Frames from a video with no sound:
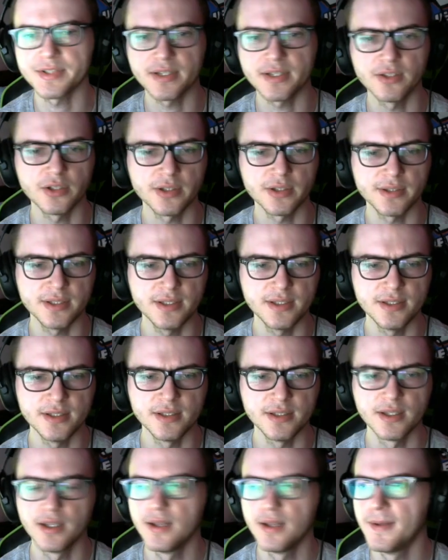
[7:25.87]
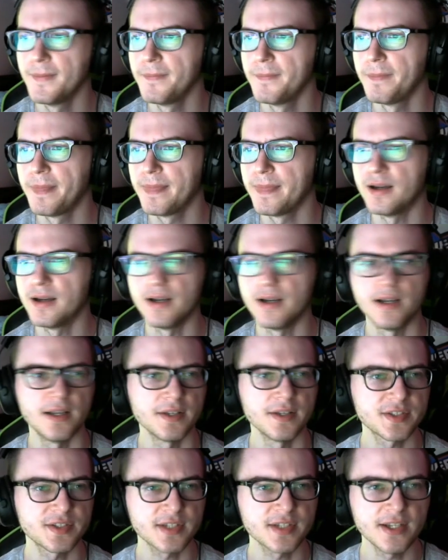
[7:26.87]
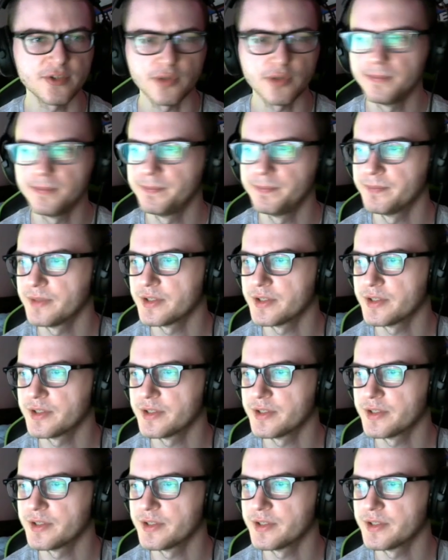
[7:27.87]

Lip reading: take a look at the schedule.